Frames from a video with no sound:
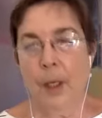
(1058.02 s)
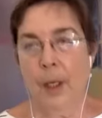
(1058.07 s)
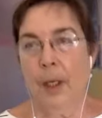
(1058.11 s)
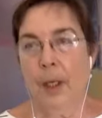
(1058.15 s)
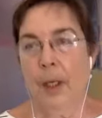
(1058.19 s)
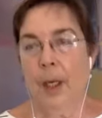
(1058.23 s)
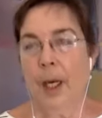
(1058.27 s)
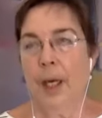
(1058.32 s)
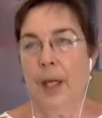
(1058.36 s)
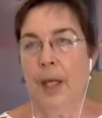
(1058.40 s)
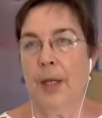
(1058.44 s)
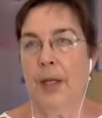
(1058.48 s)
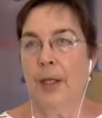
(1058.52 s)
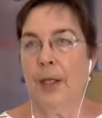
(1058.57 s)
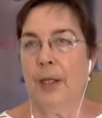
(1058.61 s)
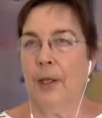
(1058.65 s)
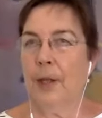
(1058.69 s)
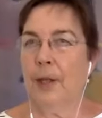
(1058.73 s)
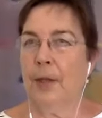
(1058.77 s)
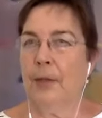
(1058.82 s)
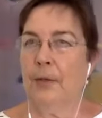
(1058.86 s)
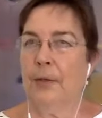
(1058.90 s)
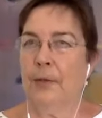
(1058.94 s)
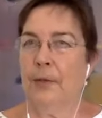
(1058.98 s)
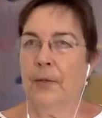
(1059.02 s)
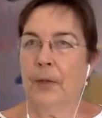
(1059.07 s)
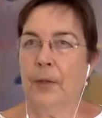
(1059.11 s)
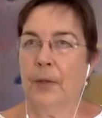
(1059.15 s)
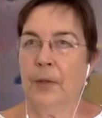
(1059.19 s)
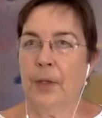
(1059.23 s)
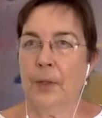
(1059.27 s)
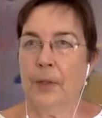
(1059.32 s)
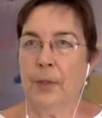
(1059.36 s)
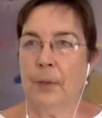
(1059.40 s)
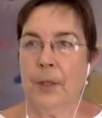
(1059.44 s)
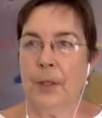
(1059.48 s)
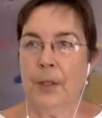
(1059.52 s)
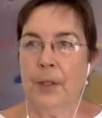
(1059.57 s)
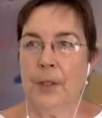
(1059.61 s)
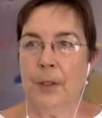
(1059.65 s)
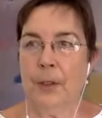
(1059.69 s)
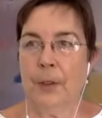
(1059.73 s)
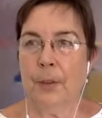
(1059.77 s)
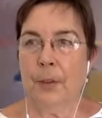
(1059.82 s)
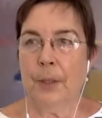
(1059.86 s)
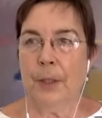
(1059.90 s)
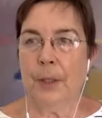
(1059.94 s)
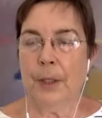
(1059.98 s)
I think the first
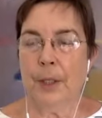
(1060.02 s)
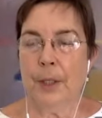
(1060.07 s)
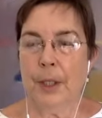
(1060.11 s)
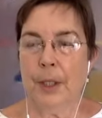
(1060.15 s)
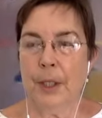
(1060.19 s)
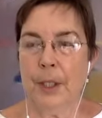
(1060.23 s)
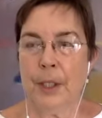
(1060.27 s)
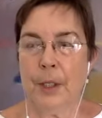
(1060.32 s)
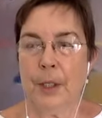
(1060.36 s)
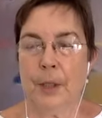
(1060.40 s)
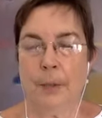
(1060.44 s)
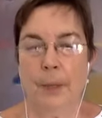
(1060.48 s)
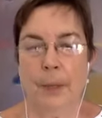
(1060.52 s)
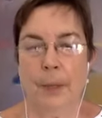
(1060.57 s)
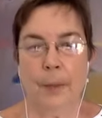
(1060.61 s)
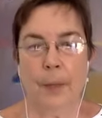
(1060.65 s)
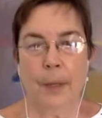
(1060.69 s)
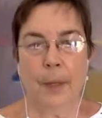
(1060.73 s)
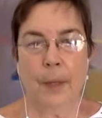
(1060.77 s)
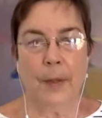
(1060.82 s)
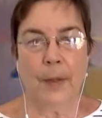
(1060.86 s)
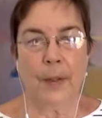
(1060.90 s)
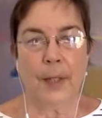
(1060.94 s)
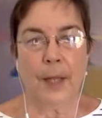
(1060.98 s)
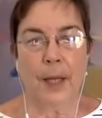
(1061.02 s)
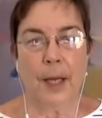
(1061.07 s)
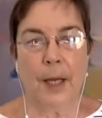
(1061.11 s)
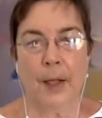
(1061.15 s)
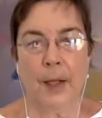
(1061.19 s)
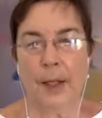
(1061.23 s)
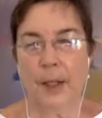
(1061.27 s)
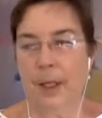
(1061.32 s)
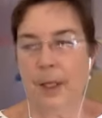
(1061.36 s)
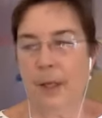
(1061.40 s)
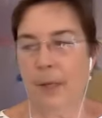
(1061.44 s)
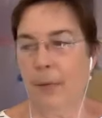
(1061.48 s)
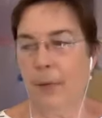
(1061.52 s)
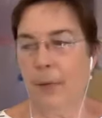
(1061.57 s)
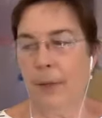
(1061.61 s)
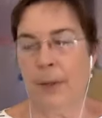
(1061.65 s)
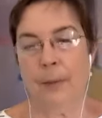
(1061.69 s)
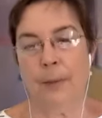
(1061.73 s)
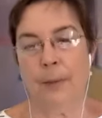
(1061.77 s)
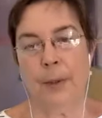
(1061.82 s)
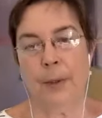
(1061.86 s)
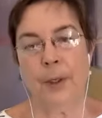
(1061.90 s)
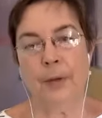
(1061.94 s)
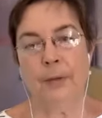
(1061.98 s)
recert period is 3 months out, and then
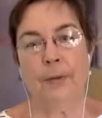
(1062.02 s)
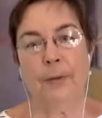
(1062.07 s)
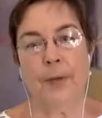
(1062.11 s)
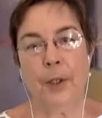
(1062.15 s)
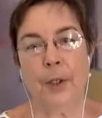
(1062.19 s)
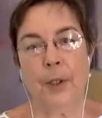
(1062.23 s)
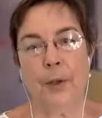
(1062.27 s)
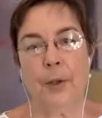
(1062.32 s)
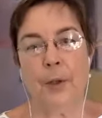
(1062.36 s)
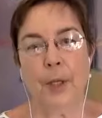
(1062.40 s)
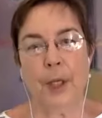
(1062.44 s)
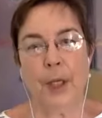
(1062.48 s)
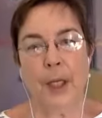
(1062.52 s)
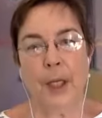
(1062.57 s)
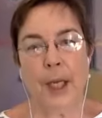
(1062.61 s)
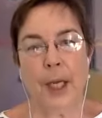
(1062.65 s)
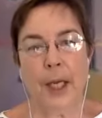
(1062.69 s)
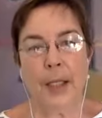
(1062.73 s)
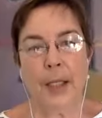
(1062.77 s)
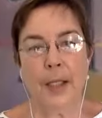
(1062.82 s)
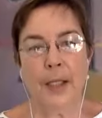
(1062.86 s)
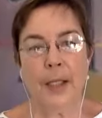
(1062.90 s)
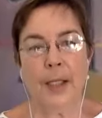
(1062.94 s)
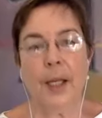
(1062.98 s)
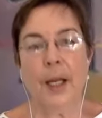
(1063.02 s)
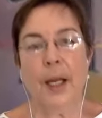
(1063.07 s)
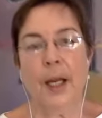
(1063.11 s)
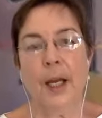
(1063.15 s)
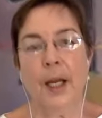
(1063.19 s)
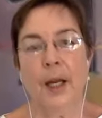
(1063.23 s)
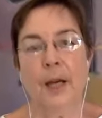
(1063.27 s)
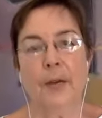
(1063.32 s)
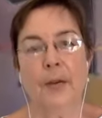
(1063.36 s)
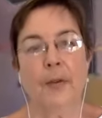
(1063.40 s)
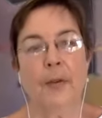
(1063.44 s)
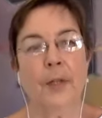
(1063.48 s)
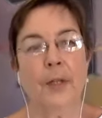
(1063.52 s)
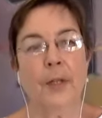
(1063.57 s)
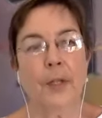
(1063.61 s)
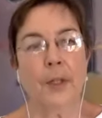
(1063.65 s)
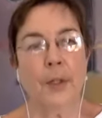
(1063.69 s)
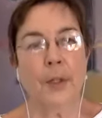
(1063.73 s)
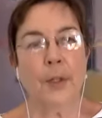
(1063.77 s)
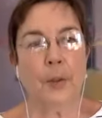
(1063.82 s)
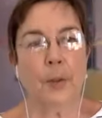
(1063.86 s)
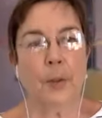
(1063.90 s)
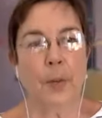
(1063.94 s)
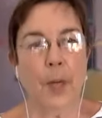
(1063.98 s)
we review the case every
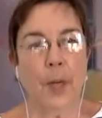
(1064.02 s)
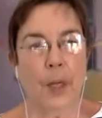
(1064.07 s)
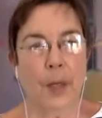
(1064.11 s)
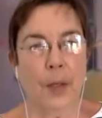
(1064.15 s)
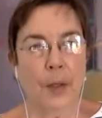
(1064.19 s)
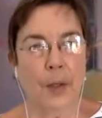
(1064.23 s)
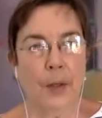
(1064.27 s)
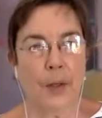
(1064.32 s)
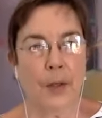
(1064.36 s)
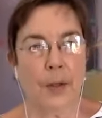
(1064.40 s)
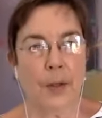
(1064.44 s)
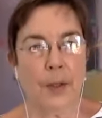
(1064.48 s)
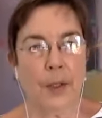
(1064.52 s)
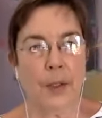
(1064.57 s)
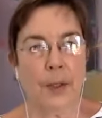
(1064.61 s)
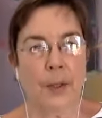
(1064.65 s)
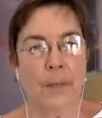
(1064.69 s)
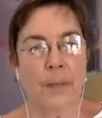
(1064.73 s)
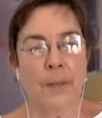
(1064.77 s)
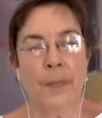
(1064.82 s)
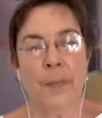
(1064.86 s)
2 months.